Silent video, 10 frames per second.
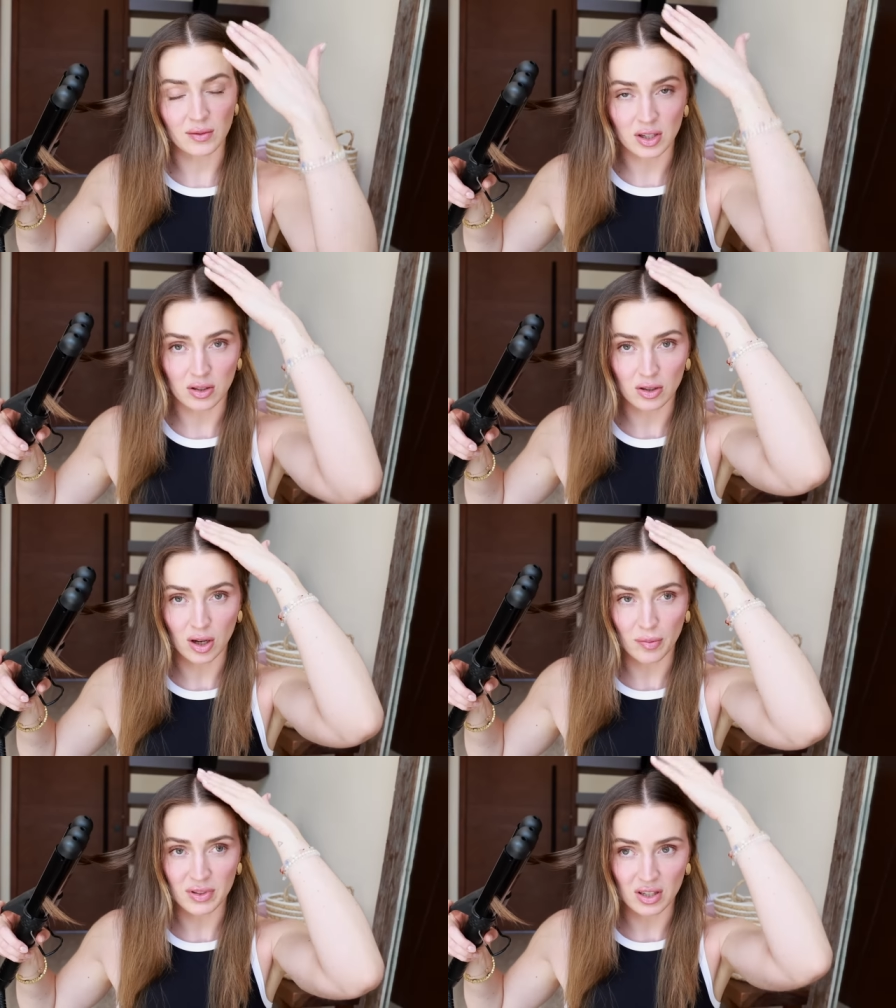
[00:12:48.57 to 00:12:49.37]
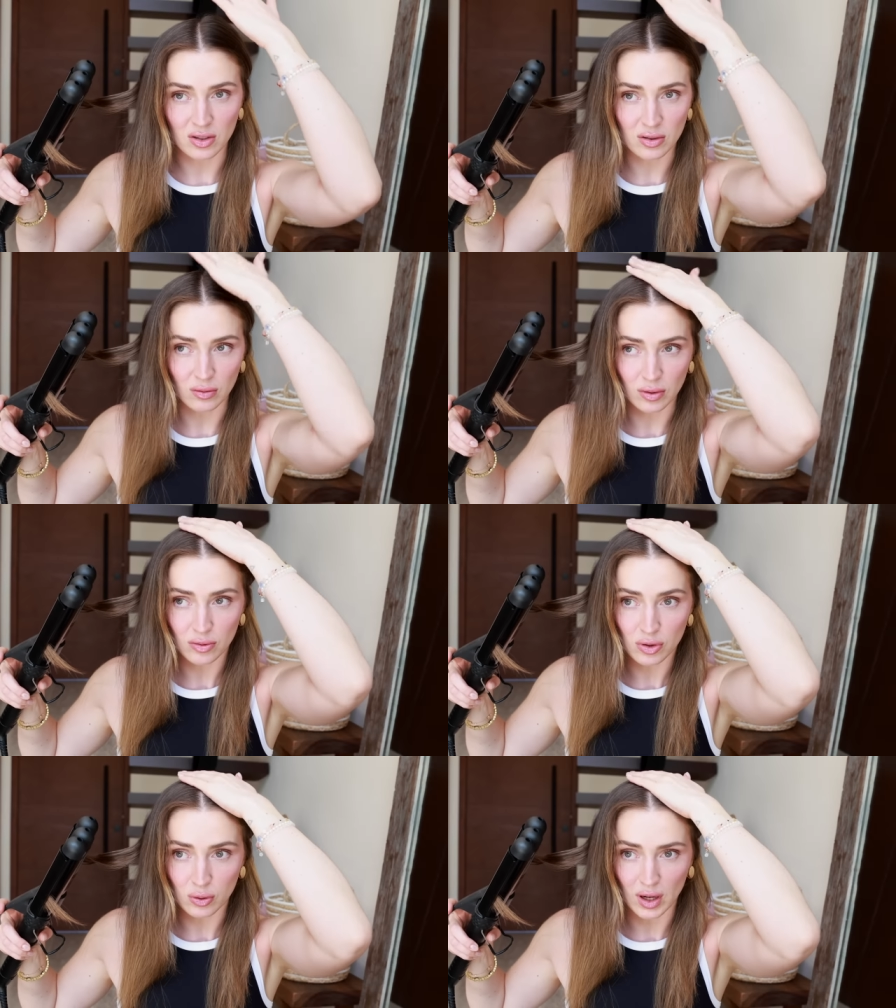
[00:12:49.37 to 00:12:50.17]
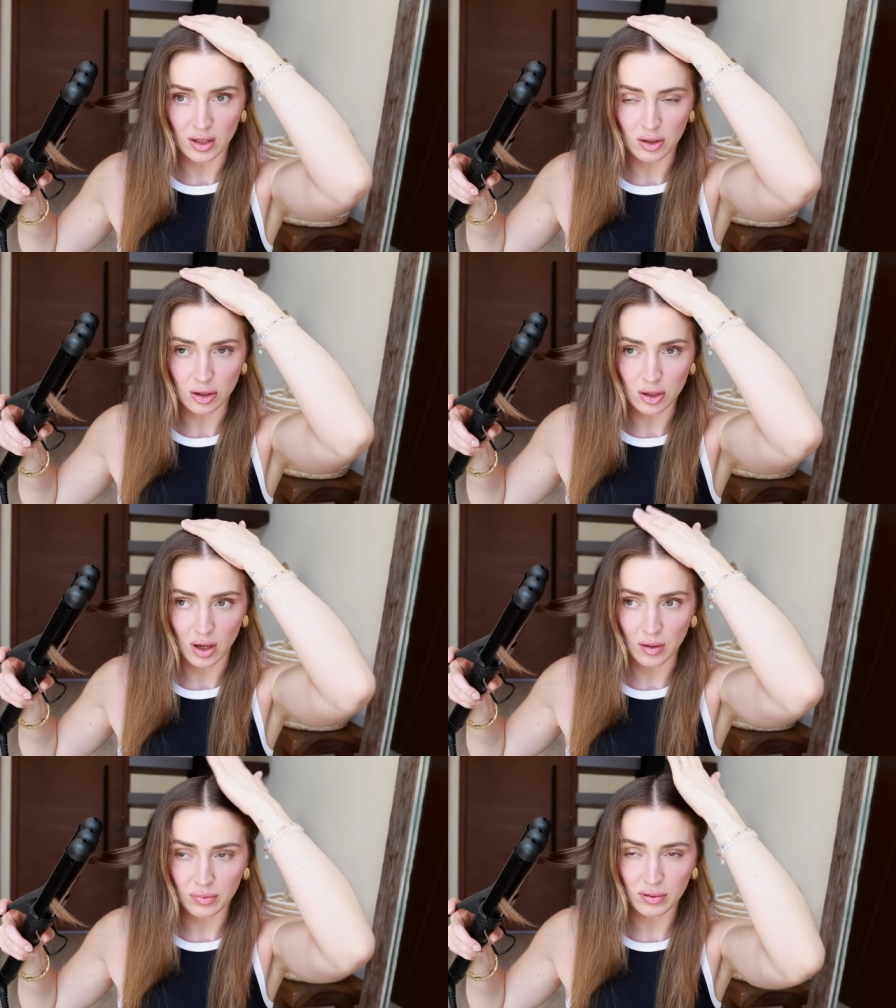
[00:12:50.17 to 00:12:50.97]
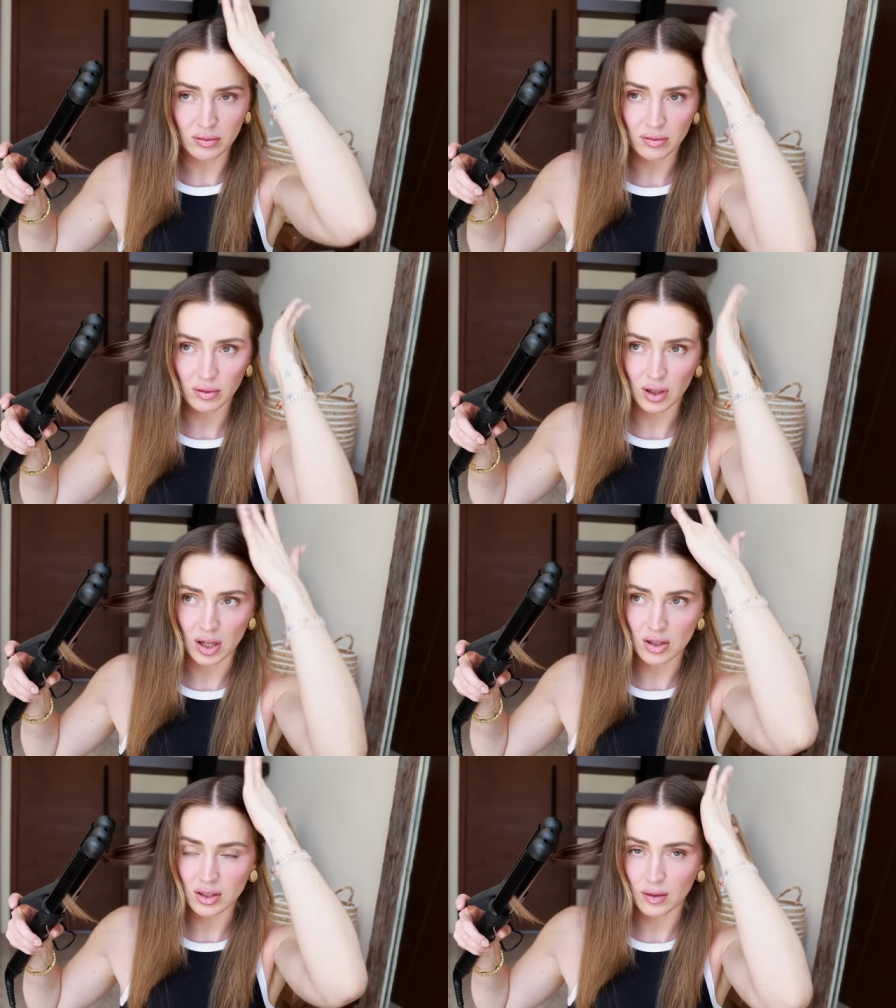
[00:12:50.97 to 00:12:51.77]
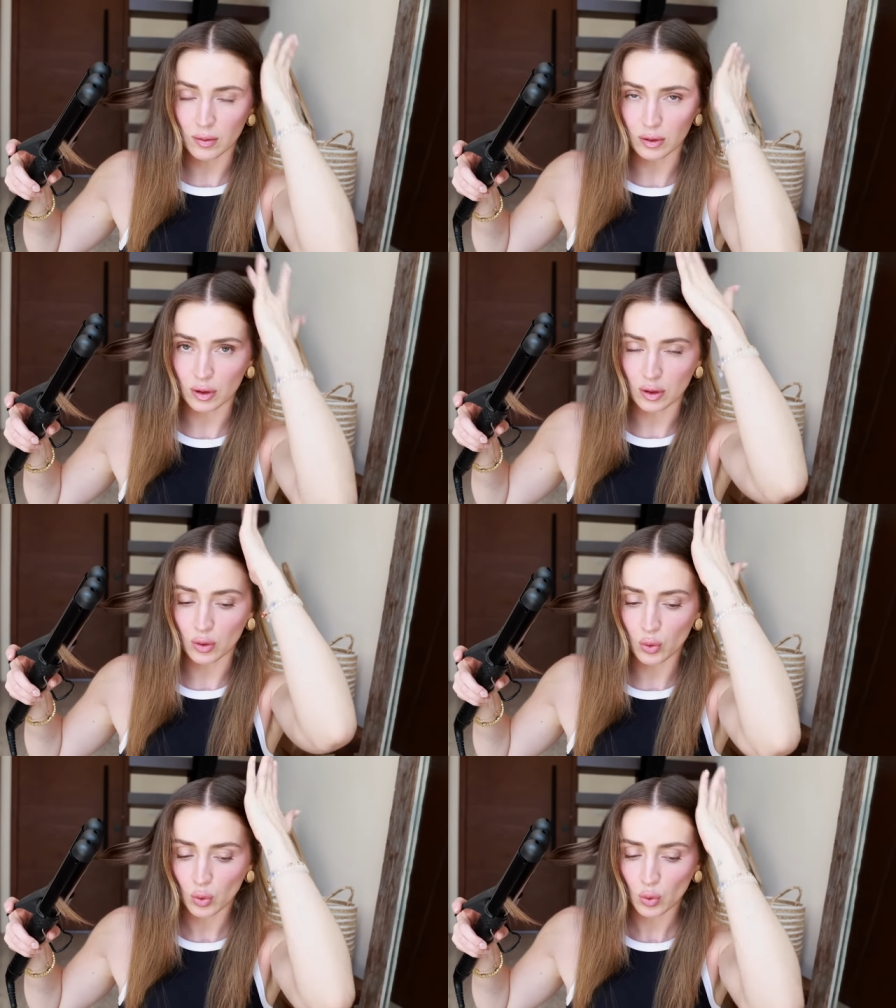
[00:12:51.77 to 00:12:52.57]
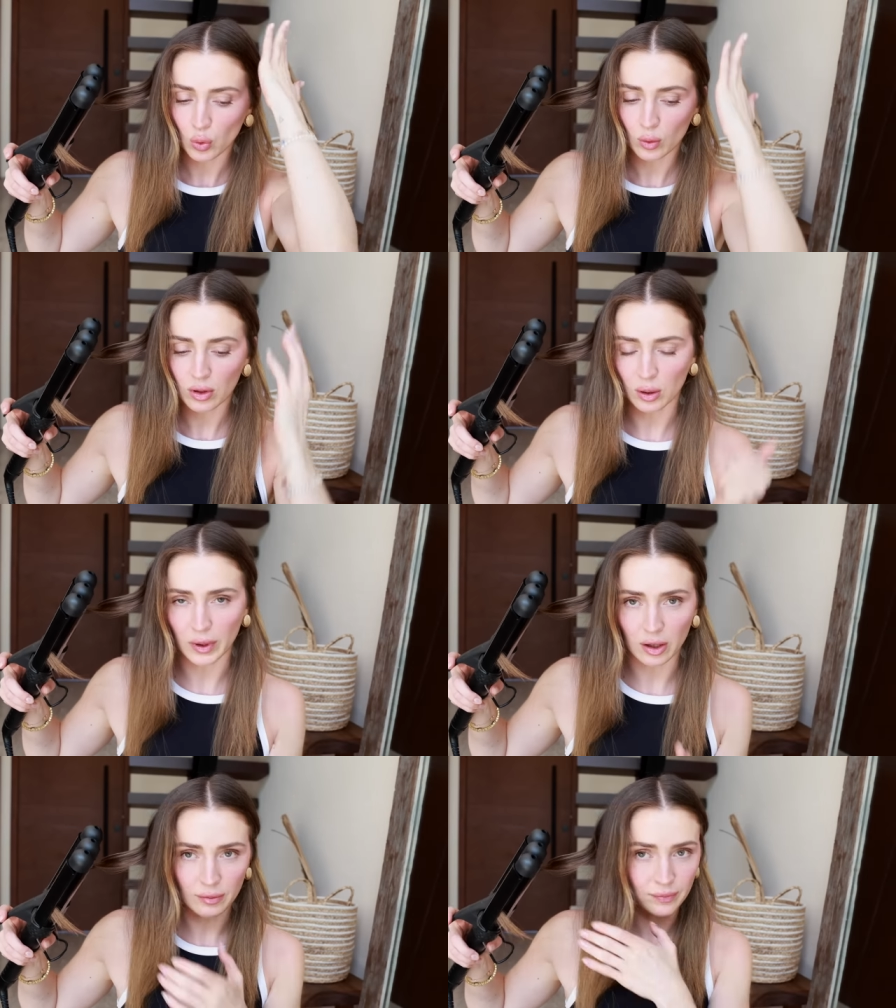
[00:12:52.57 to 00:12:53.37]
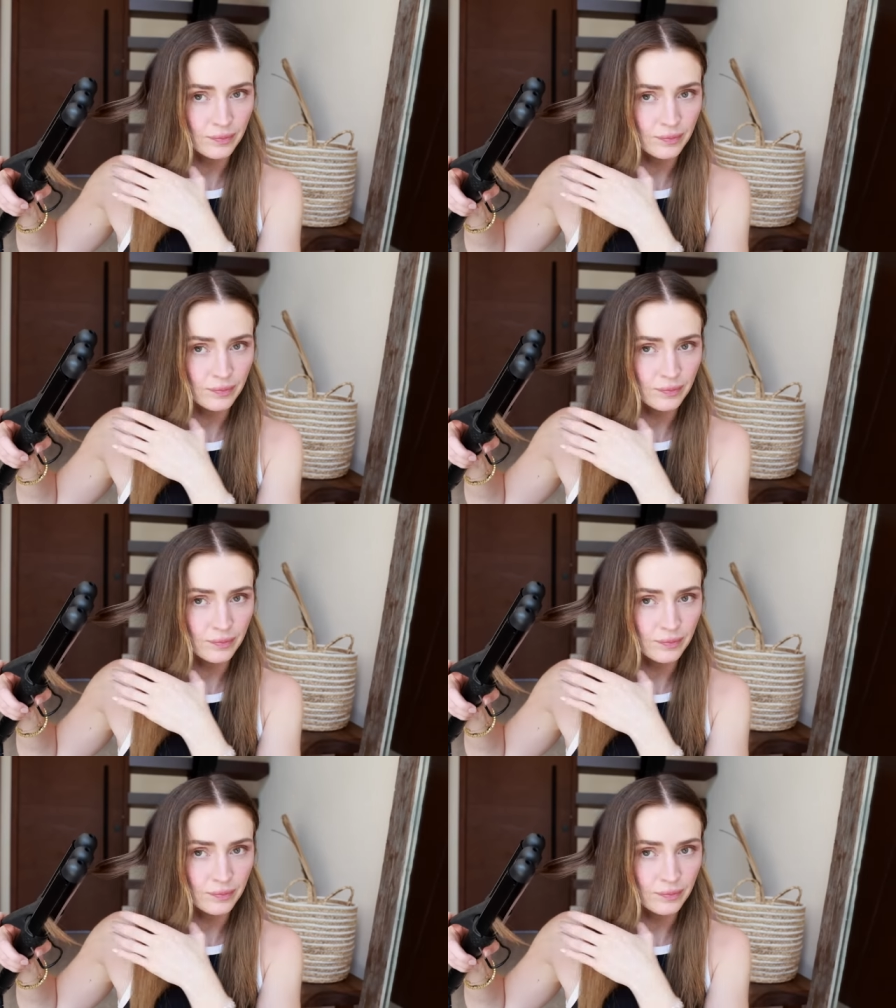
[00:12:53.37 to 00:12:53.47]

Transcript: I reach the top, is I just don't go straight to the top and I just give it a little wiggle.